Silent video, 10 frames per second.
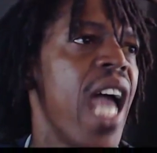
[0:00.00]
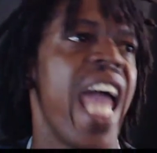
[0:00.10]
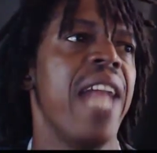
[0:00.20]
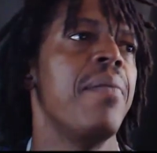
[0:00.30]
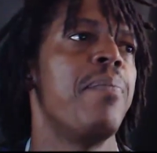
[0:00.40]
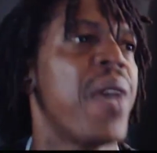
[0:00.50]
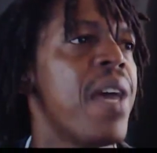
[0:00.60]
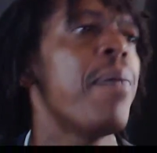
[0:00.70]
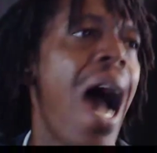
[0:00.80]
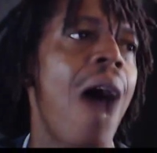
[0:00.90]
and
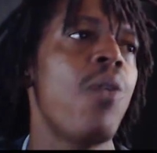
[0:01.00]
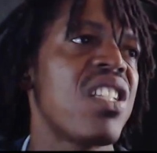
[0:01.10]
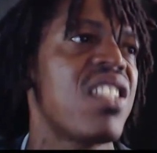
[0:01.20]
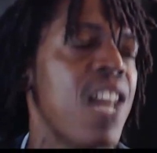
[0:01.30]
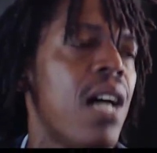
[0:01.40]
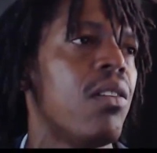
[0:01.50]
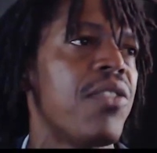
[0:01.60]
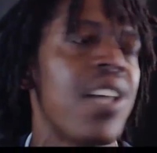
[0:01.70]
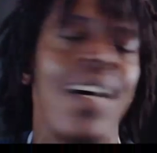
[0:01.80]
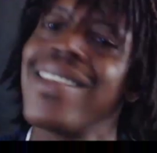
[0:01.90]
pimp
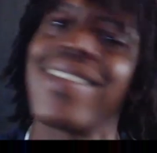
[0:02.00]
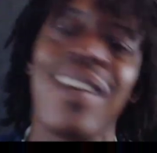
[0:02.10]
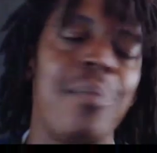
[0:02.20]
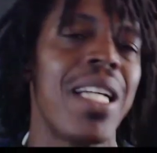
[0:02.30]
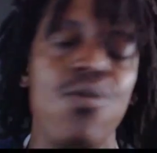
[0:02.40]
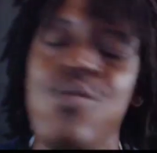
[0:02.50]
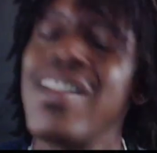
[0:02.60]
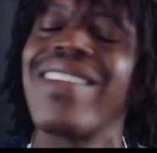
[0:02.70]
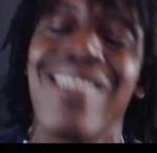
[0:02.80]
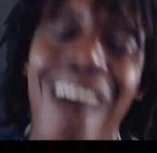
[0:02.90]
ourselves to somebody who
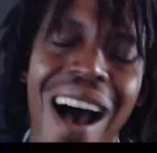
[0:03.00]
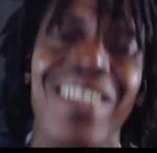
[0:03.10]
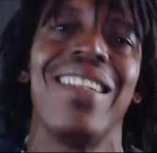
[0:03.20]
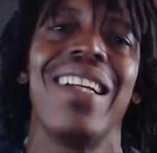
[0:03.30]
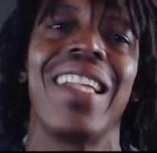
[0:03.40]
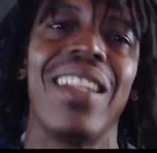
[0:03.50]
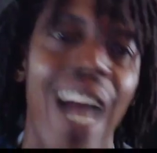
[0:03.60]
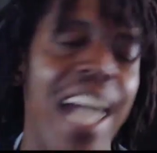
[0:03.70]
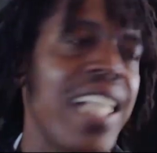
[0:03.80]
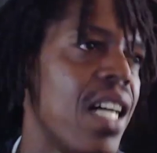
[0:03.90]
does not
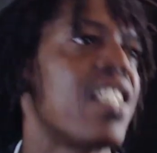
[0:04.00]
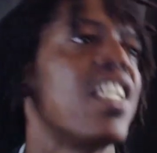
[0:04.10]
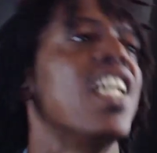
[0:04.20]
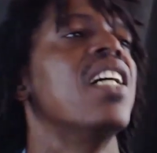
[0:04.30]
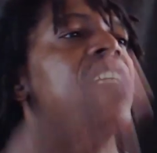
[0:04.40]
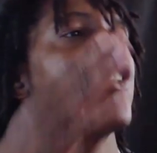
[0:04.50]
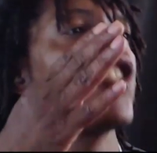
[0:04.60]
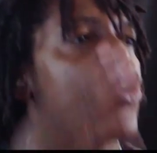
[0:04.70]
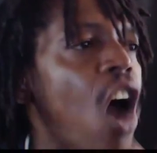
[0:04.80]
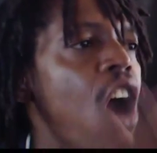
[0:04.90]
like us.
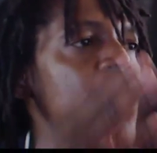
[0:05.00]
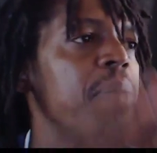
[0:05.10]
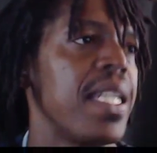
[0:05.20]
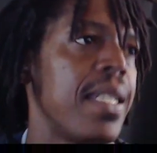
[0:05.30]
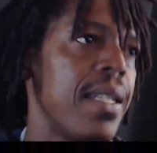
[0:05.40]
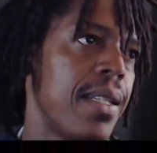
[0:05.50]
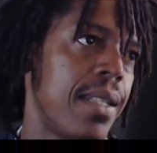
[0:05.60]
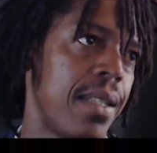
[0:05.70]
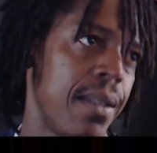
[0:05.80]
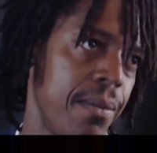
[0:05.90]
Start a business.